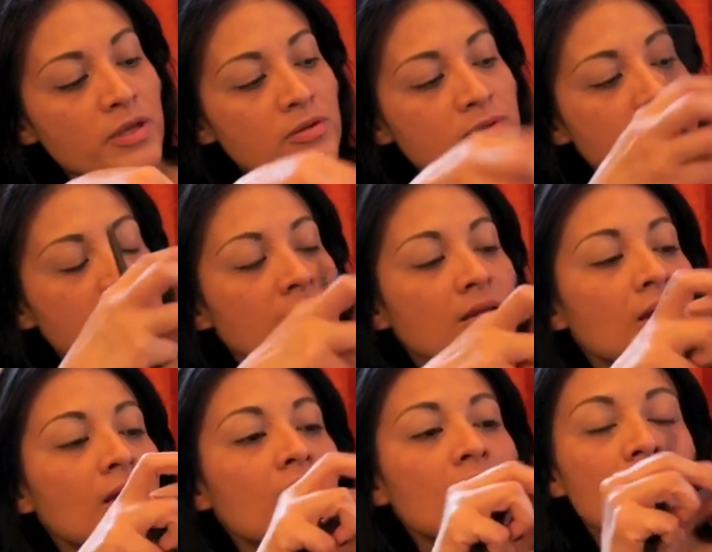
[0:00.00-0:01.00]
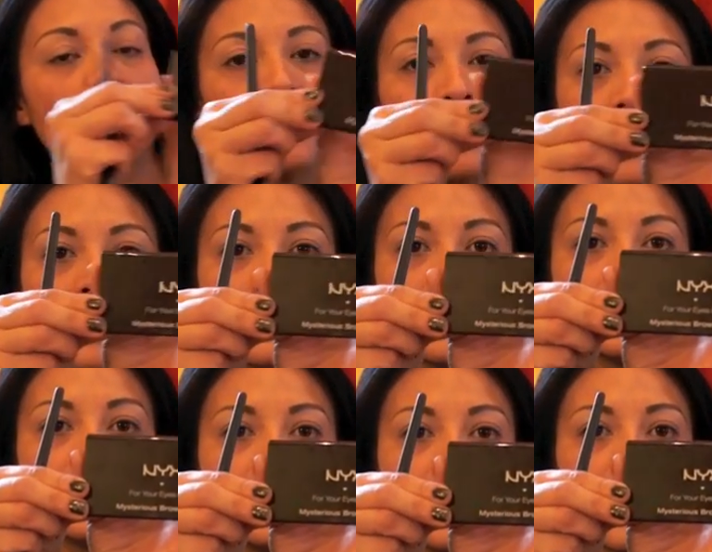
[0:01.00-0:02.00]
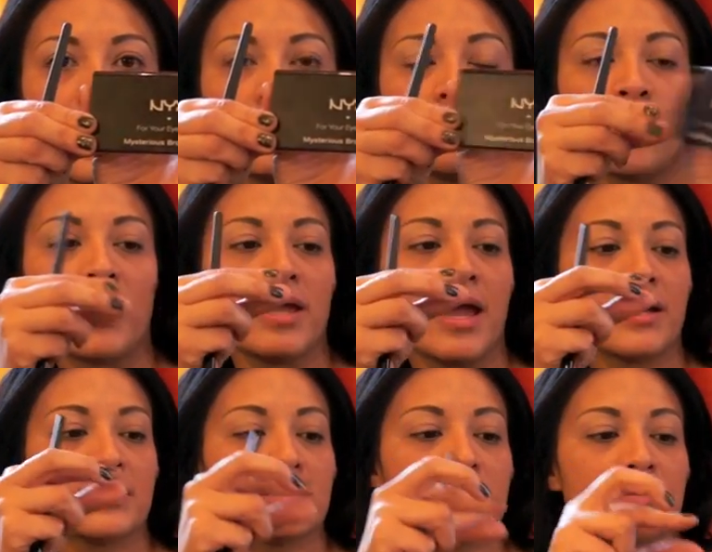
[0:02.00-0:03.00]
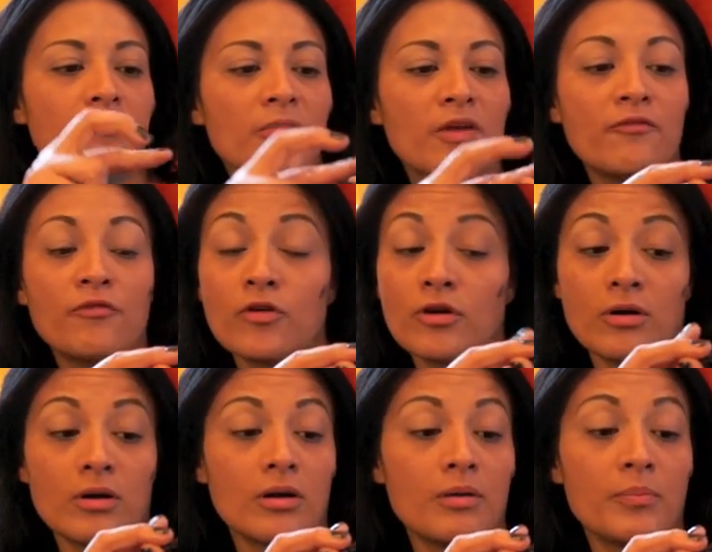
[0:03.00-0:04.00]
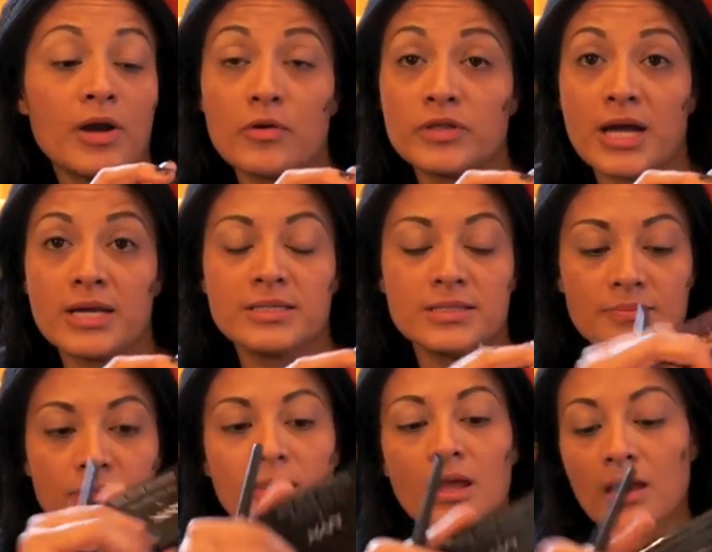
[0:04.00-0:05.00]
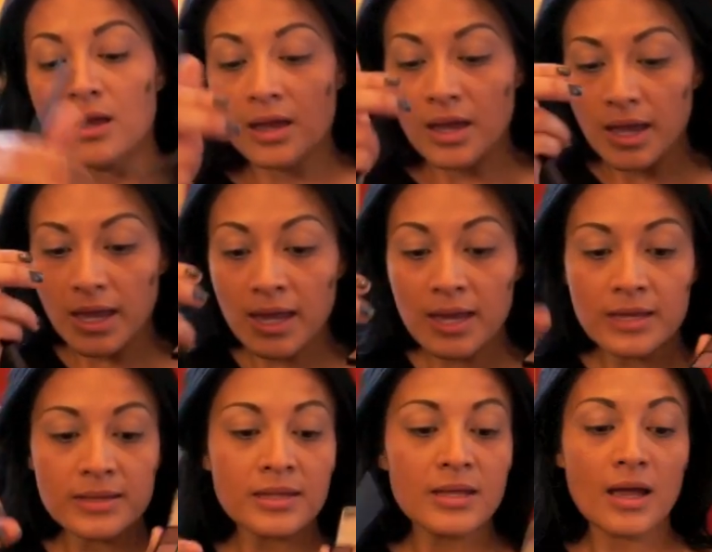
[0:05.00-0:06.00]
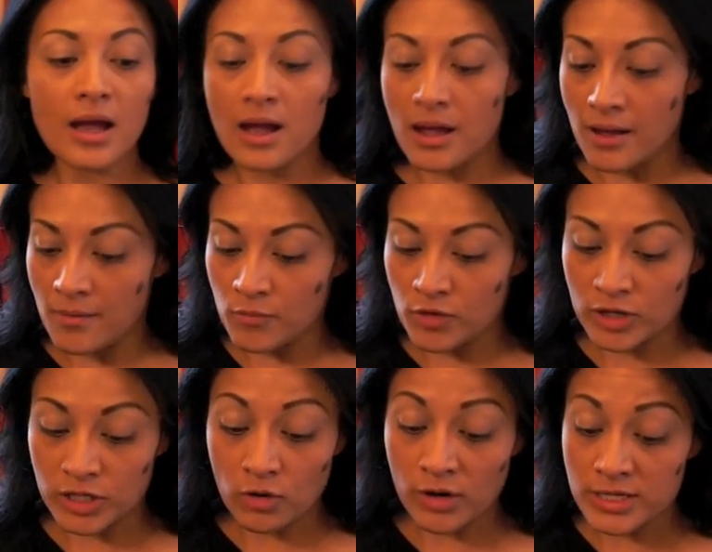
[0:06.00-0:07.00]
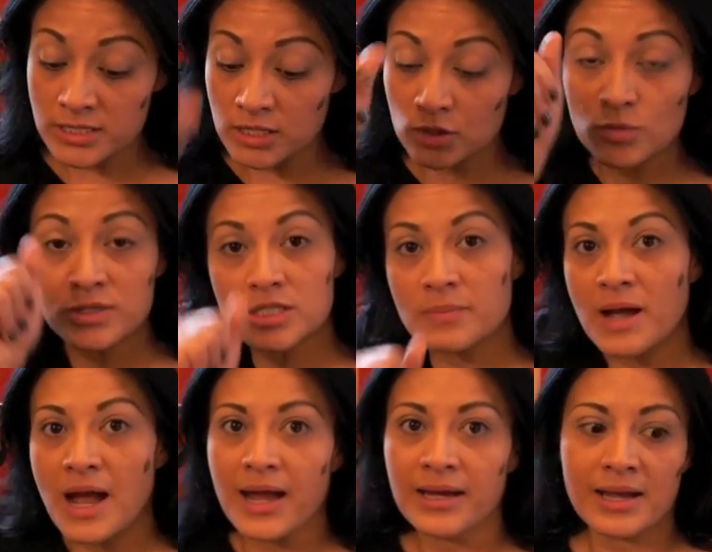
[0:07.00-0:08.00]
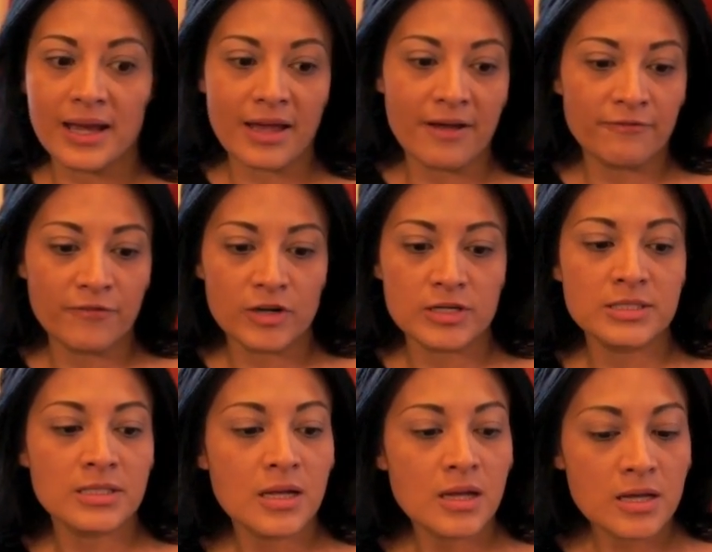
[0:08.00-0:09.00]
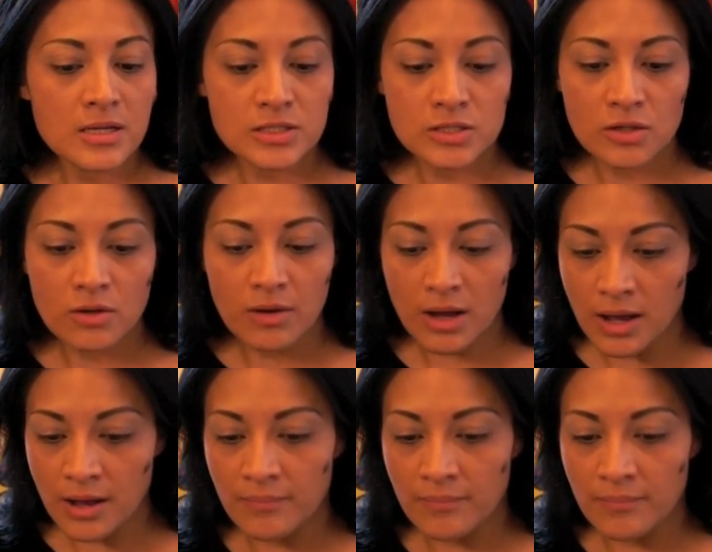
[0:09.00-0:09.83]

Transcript: be using, and then it's the NYX for brown eyes. And we're gonna go ahead and start doing some highlight at first. So